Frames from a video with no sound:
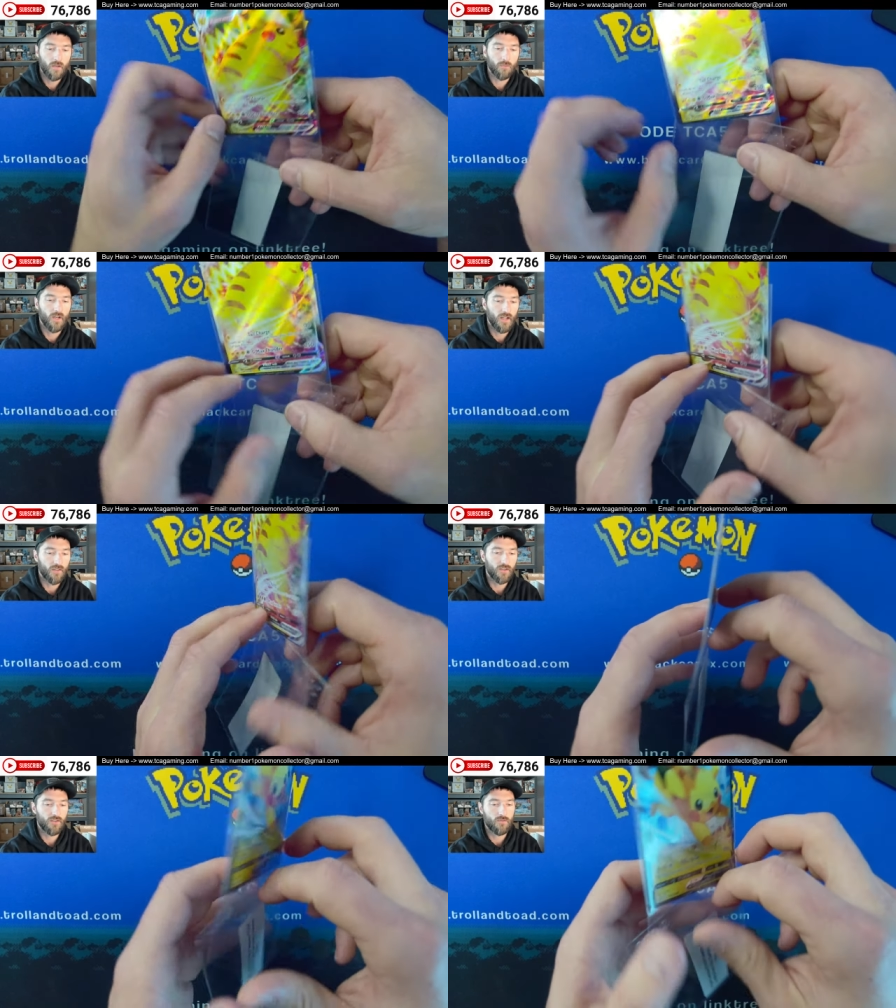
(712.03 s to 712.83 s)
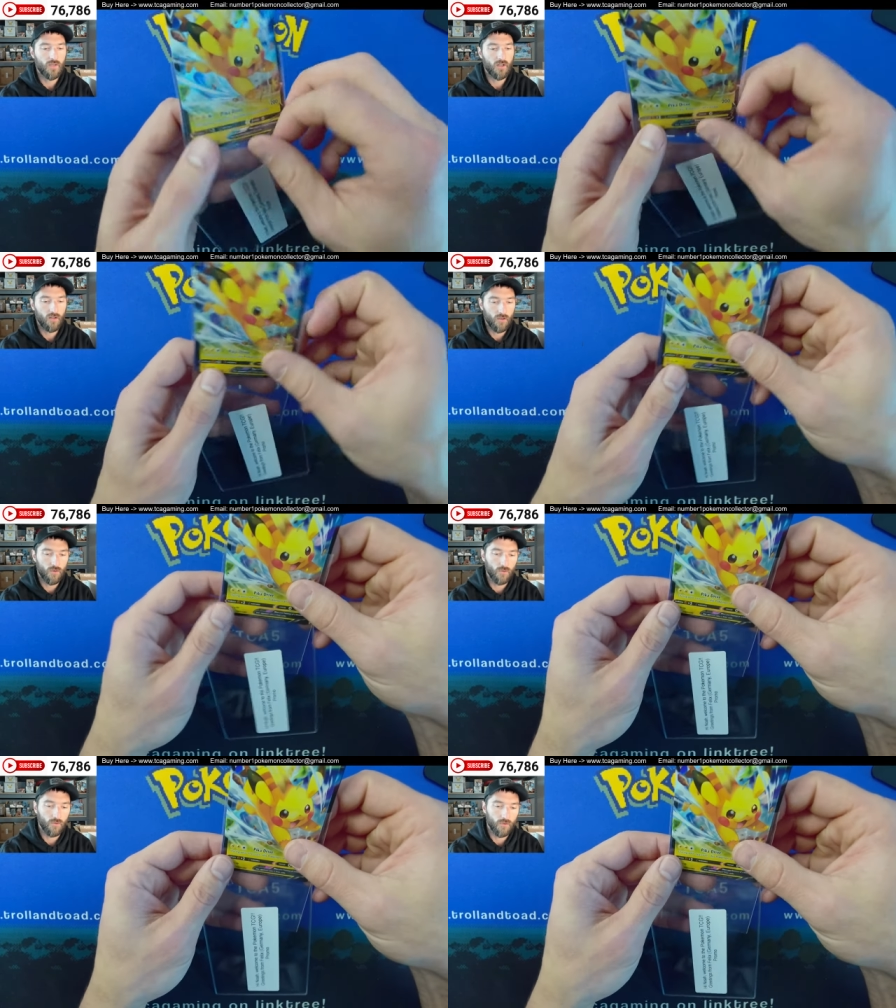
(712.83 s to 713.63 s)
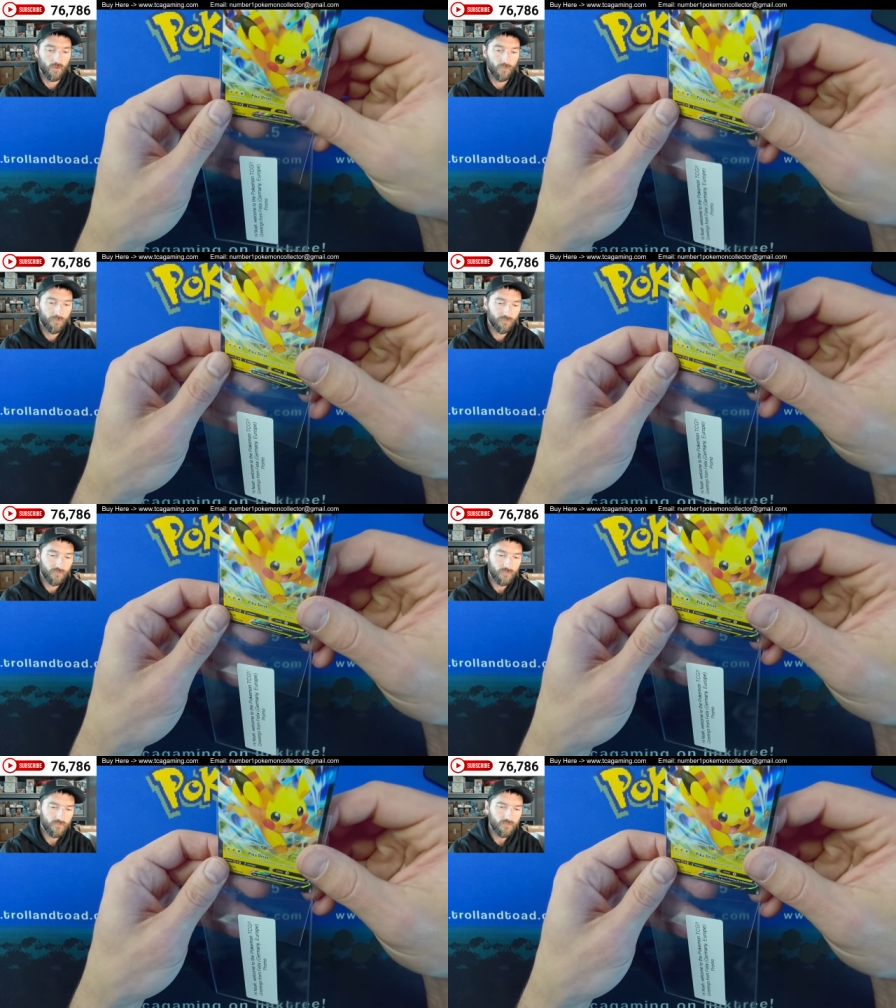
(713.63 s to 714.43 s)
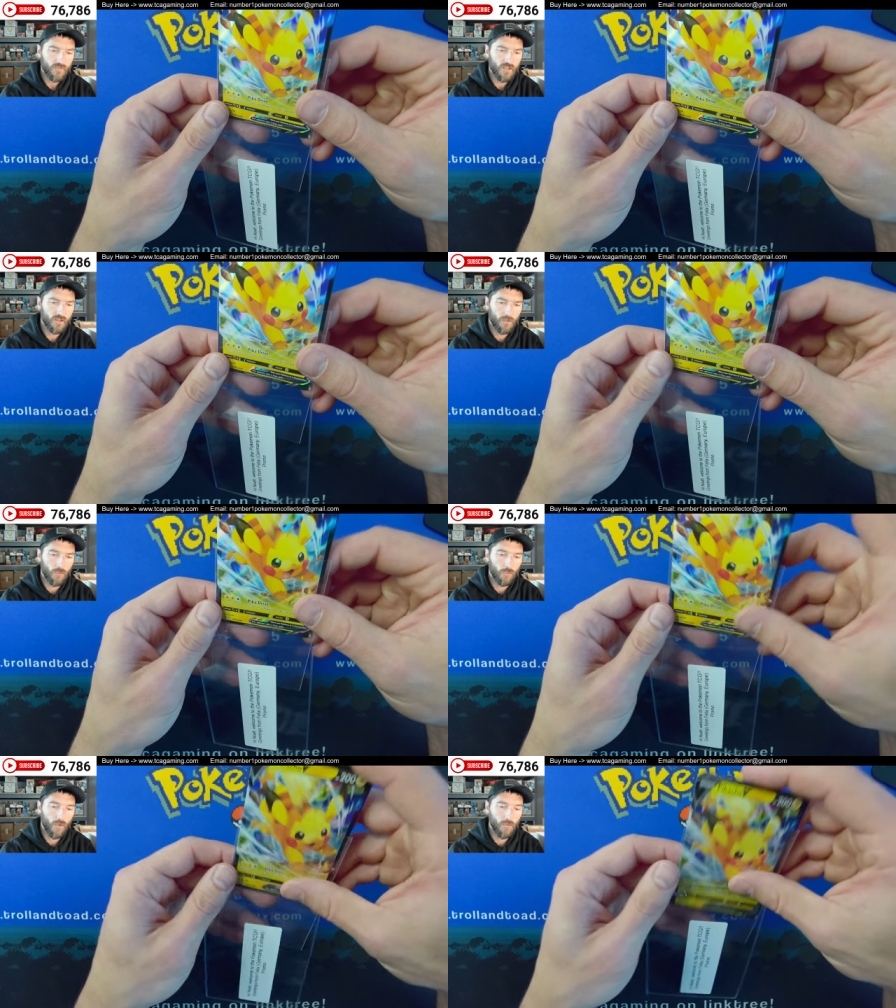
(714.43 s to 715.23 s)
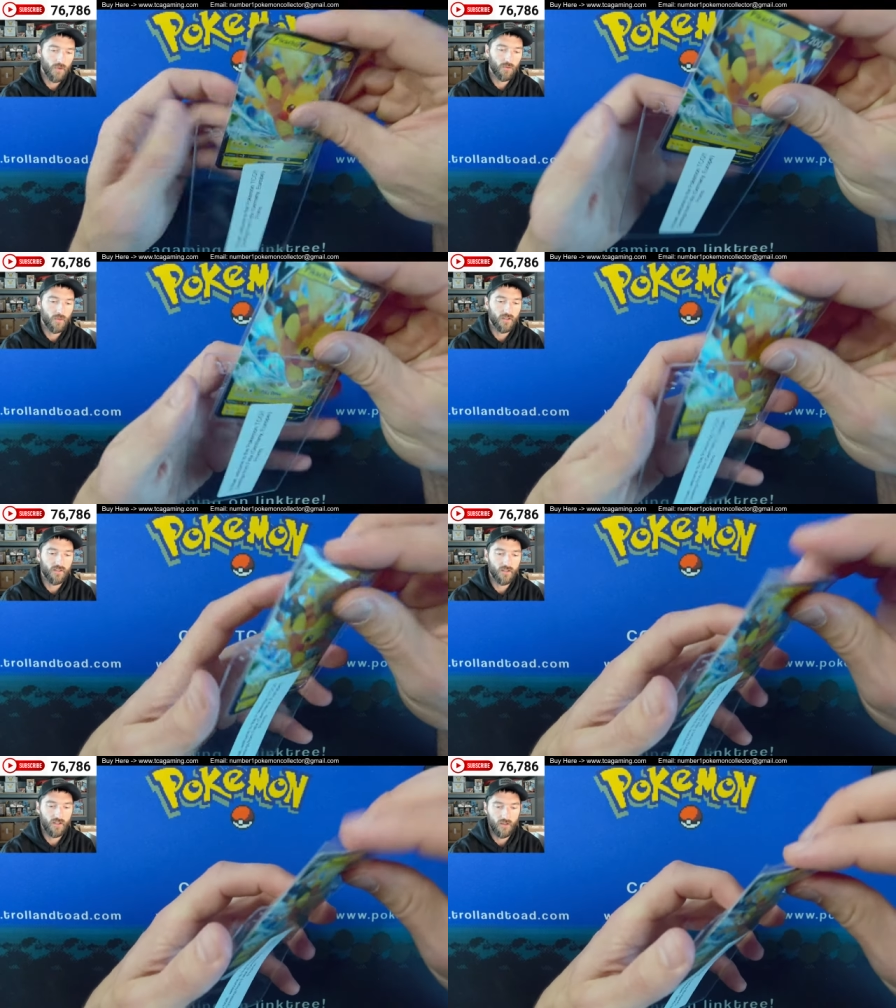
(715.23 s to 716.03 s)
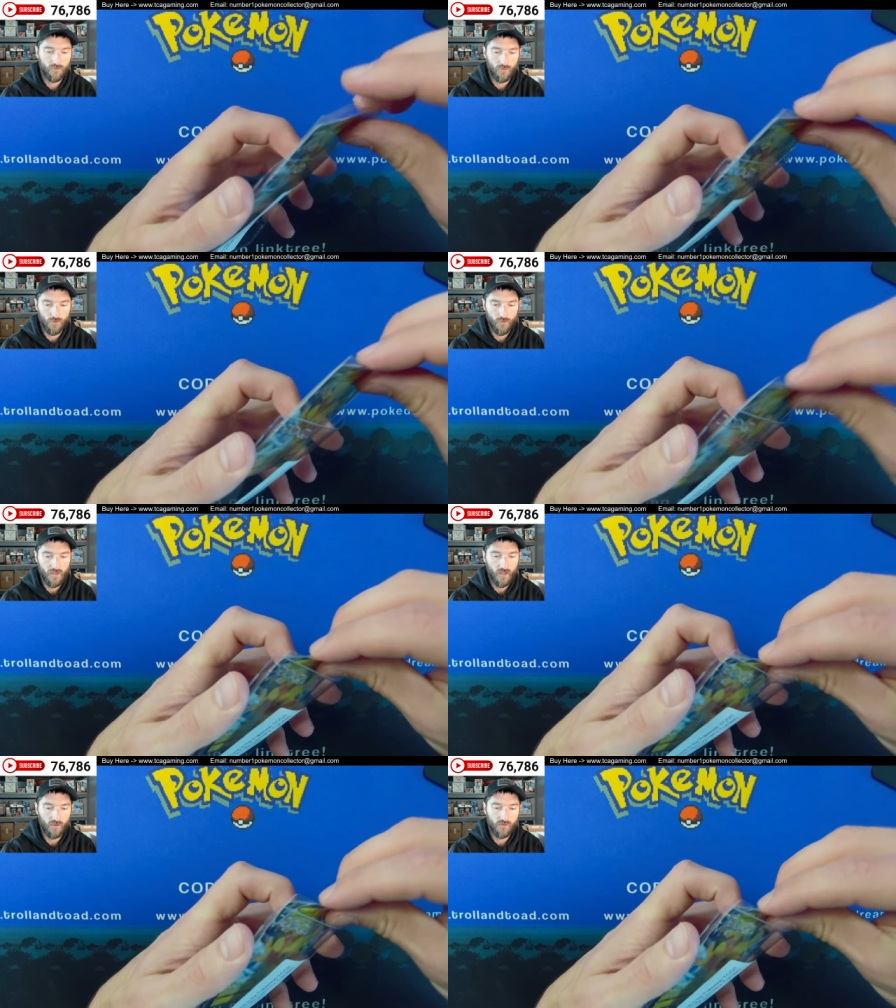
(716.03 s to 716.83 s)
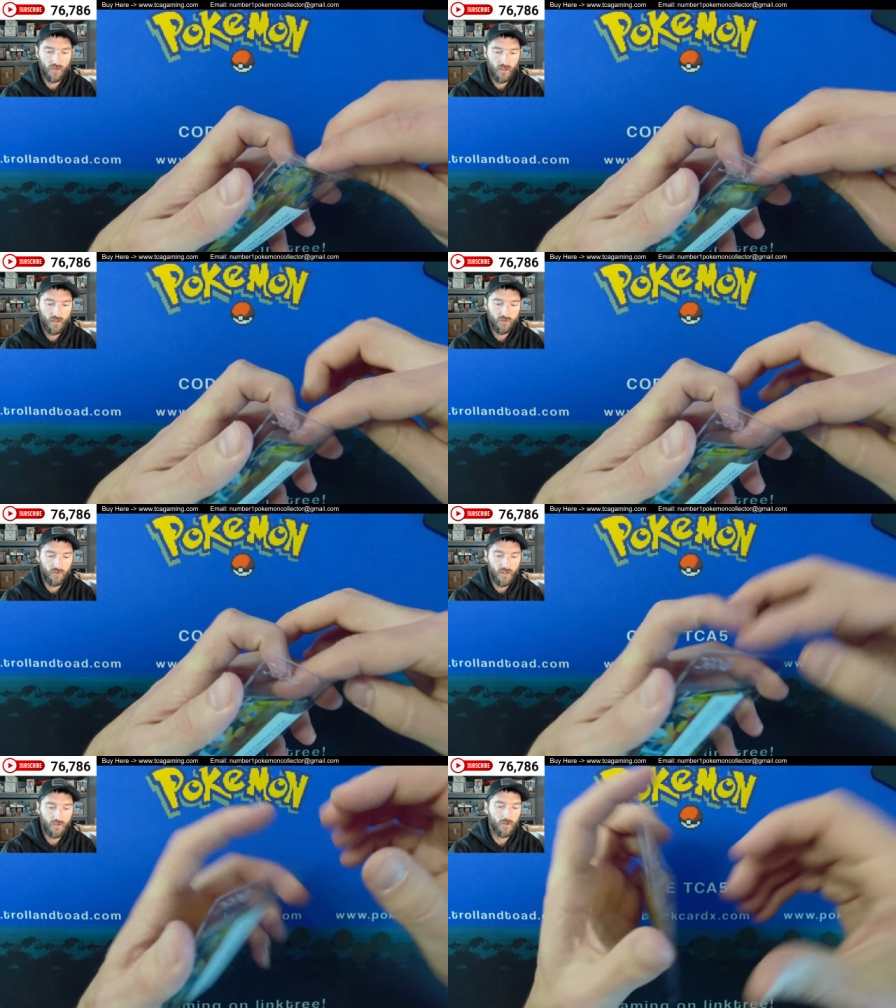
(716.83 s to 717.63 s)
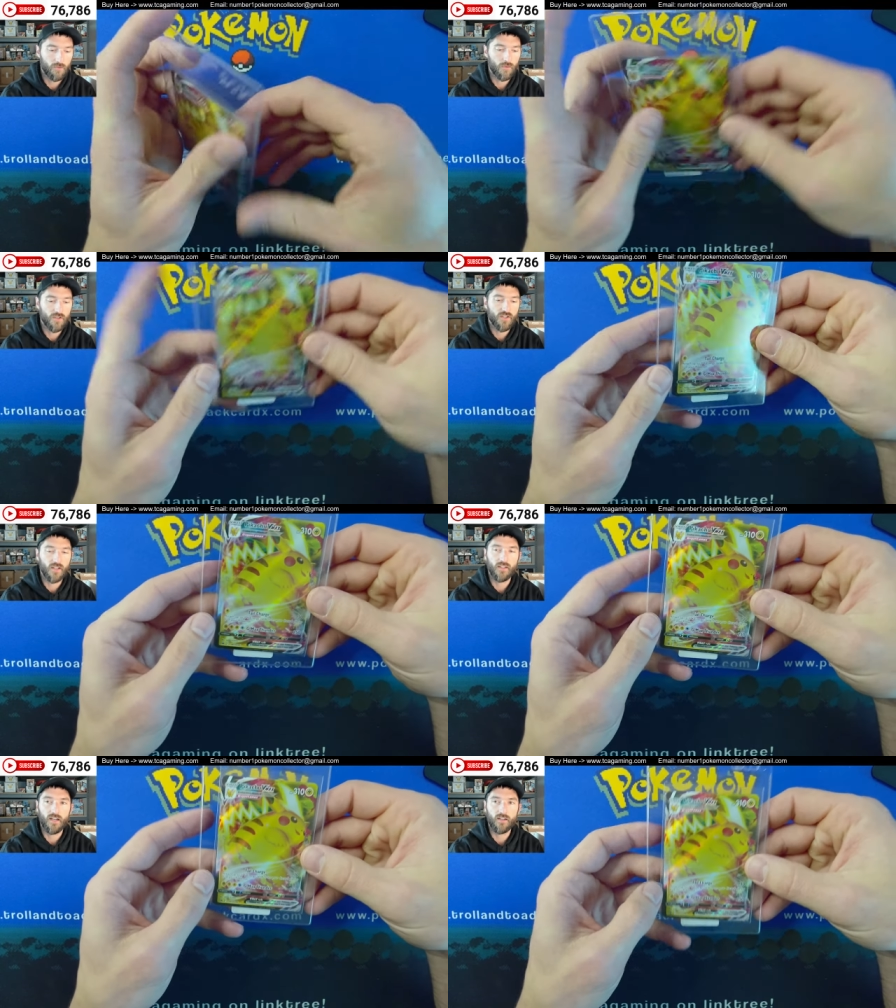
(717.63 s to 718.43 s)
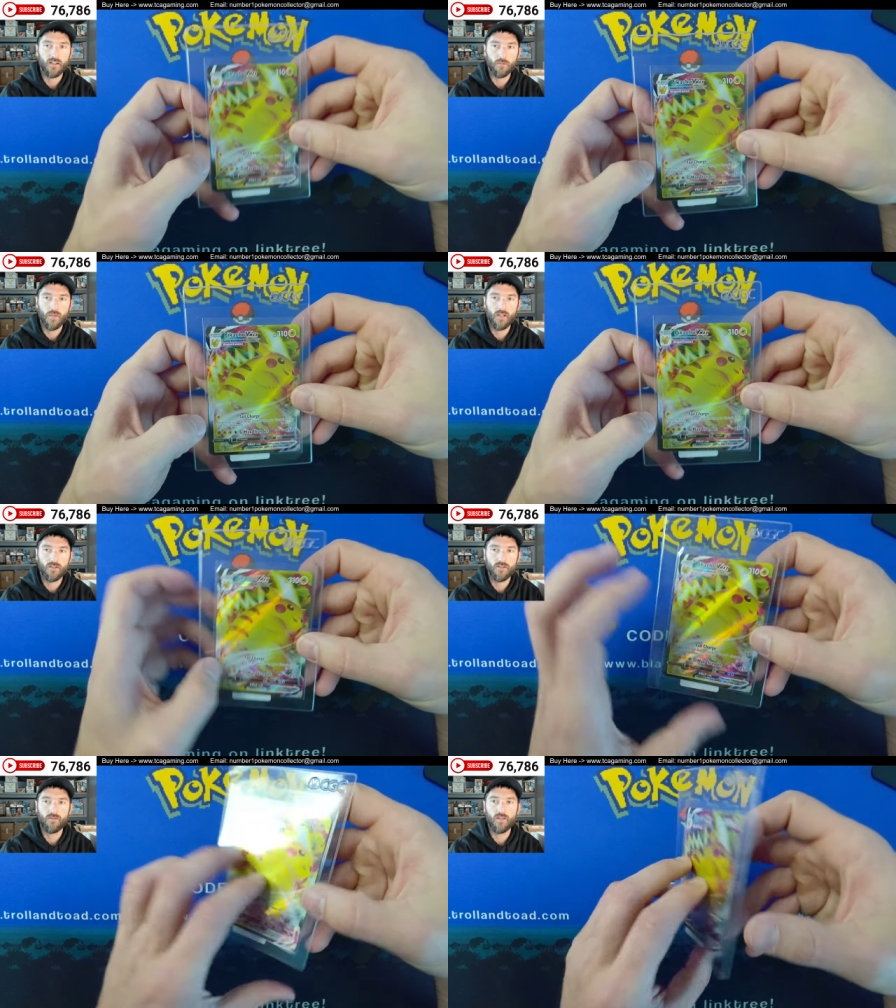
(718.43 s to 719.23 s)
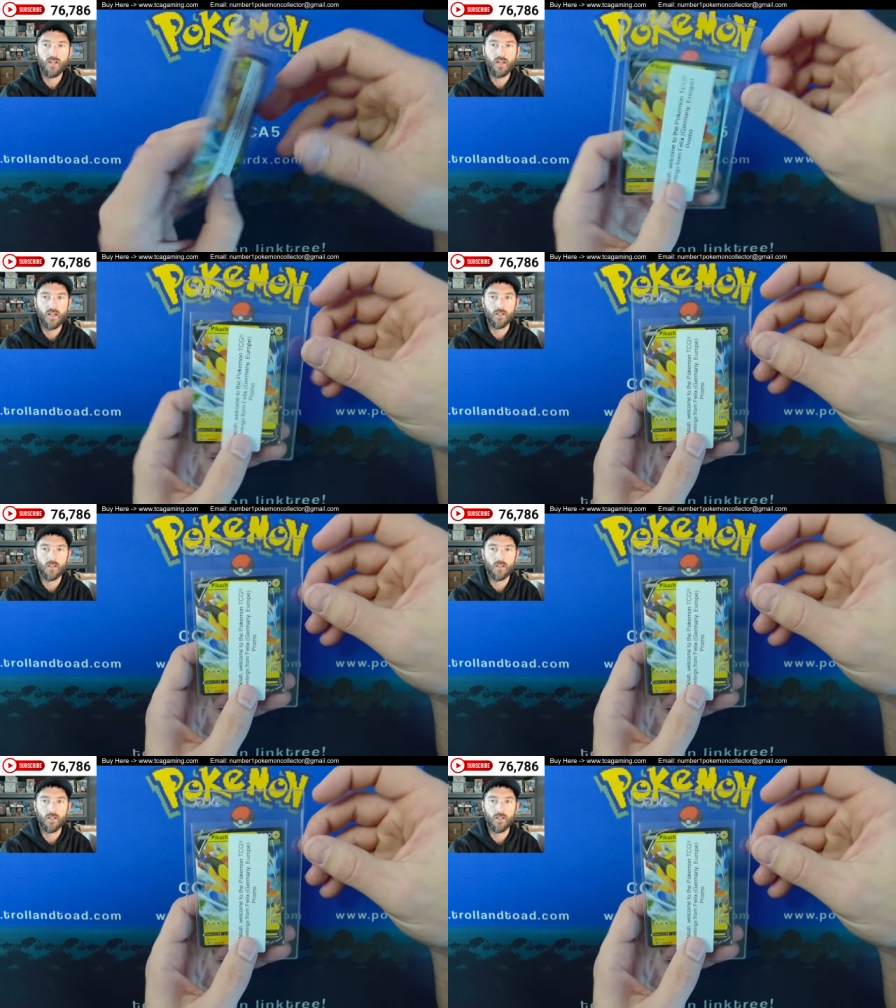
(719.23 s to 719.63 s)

But I thought this would be a cool little couple promos we could send there for $3, so definitely appreciate that. You got the Pikachu V and the